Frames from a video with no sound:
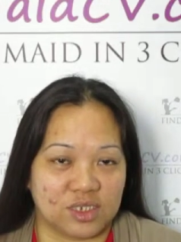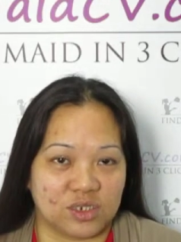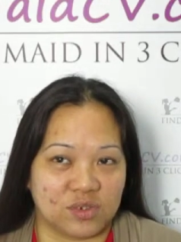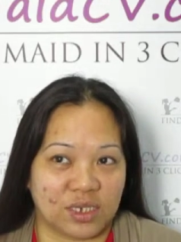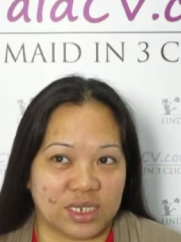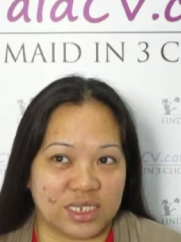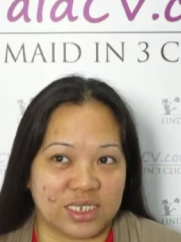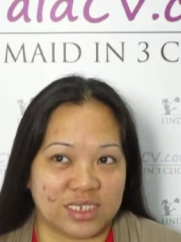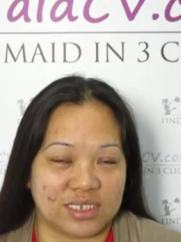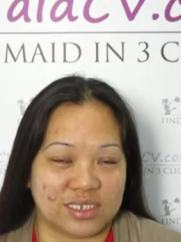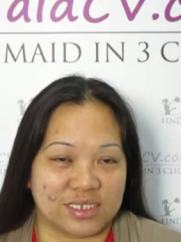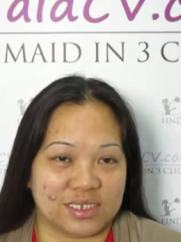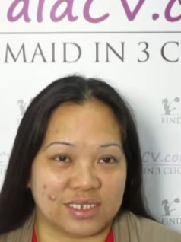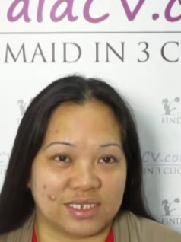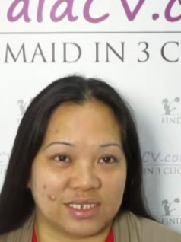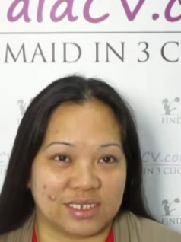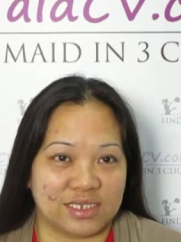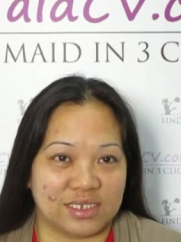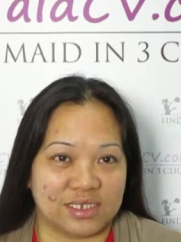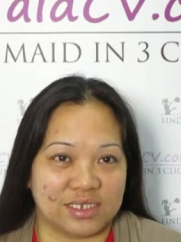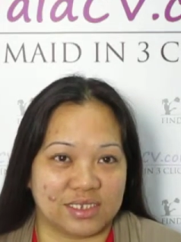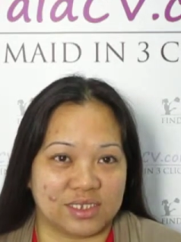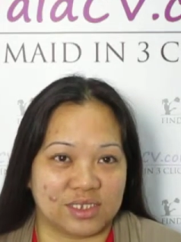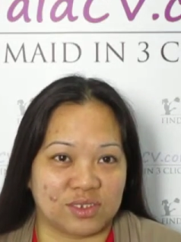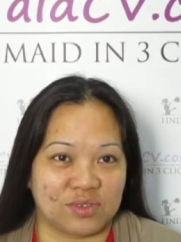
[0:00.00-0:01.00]
Twice,
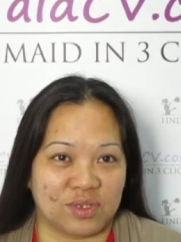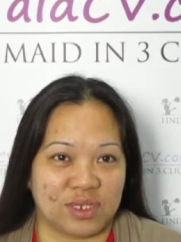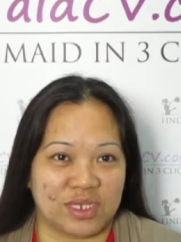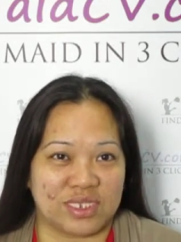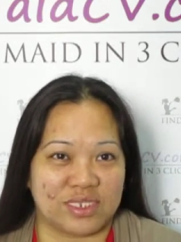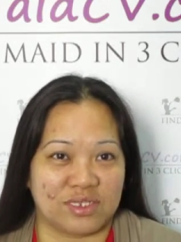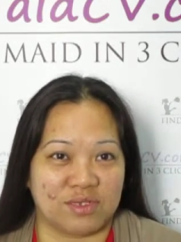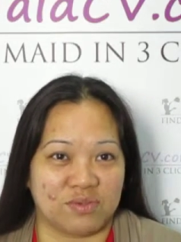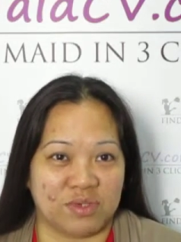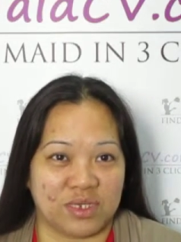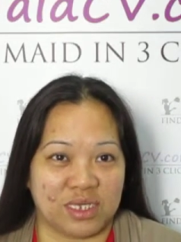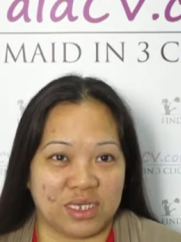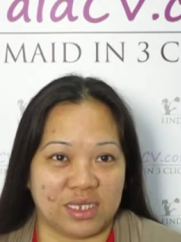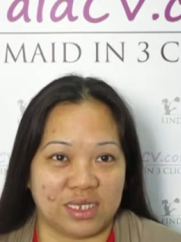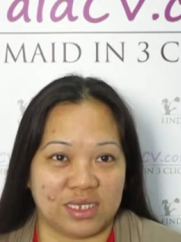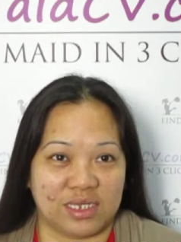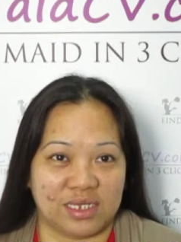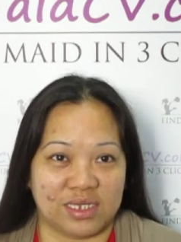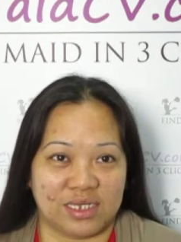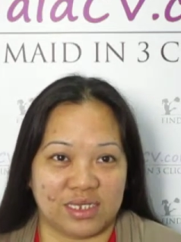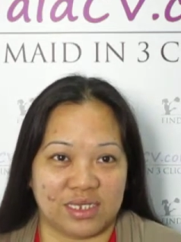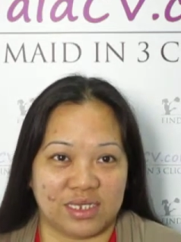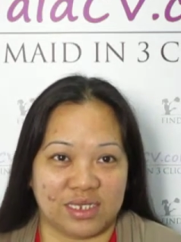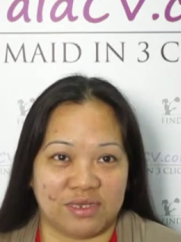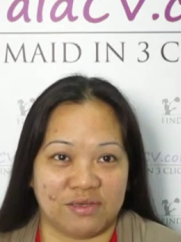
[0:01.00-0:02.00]
twice a week,
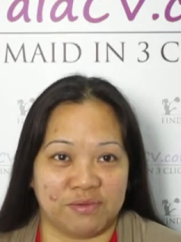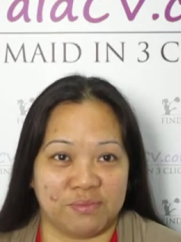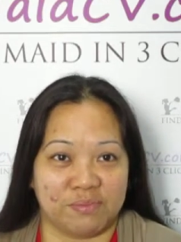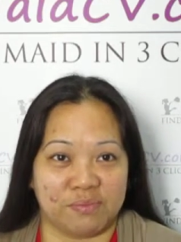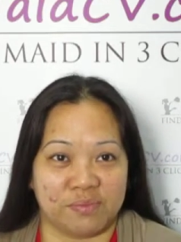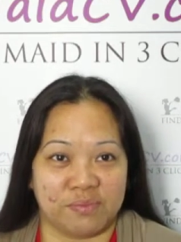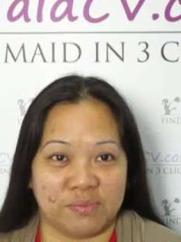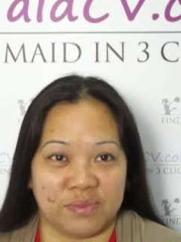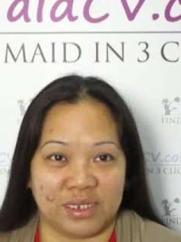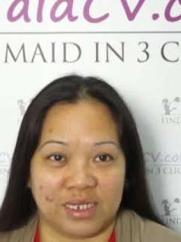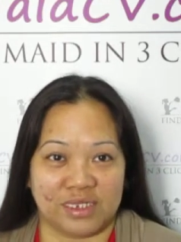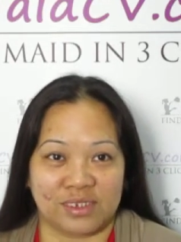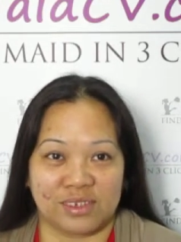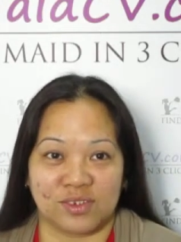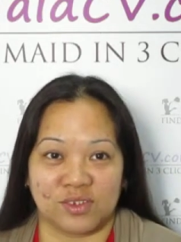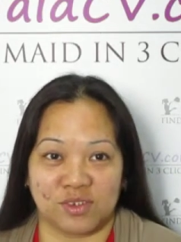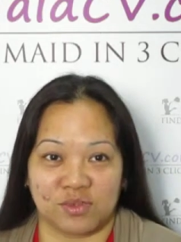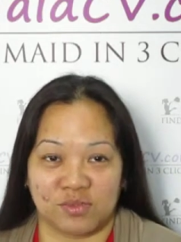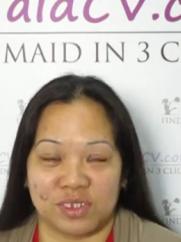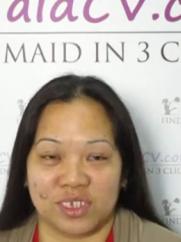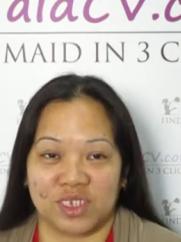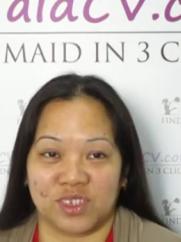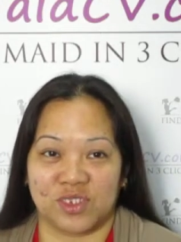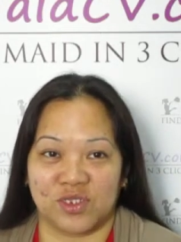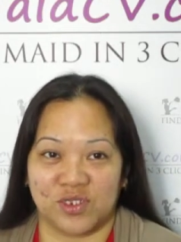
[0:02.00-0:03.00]
if not too
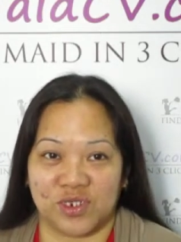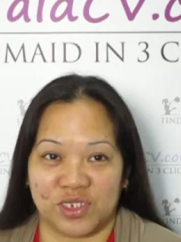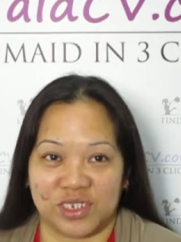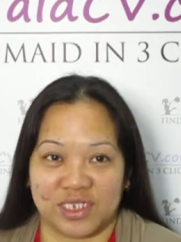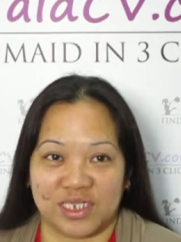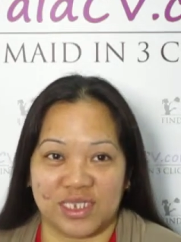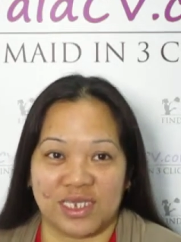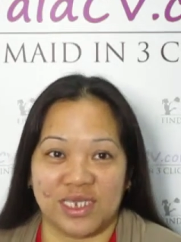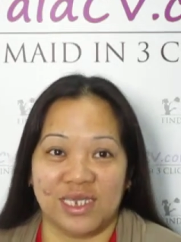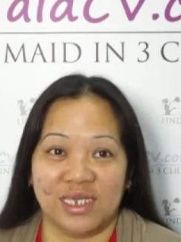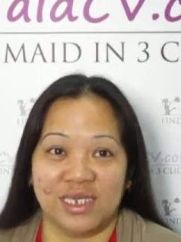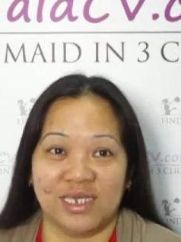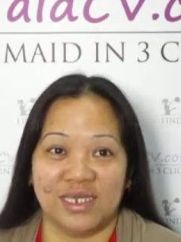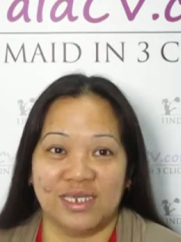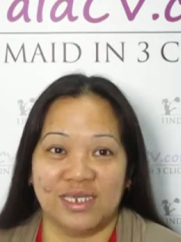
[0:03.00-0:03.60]
much dirty.